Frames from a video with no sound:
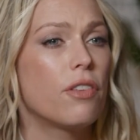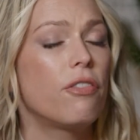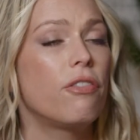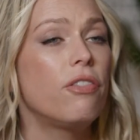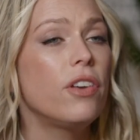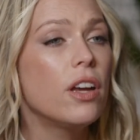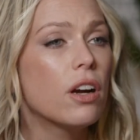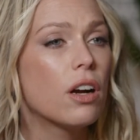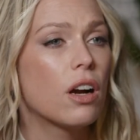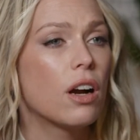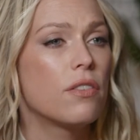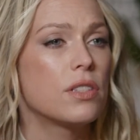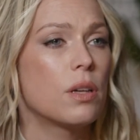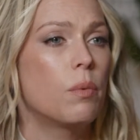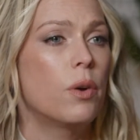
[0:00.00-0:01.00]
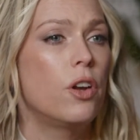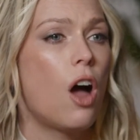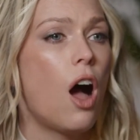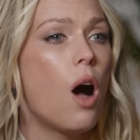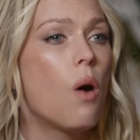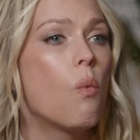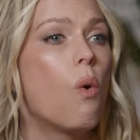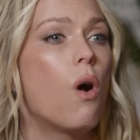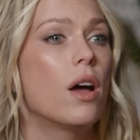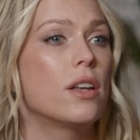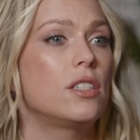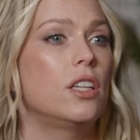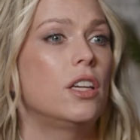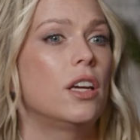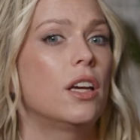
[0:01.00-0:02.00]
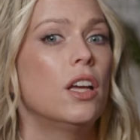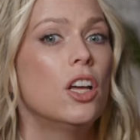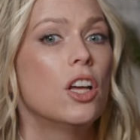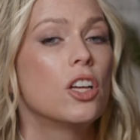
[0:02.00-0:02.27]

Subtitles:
The fear of someone not wanting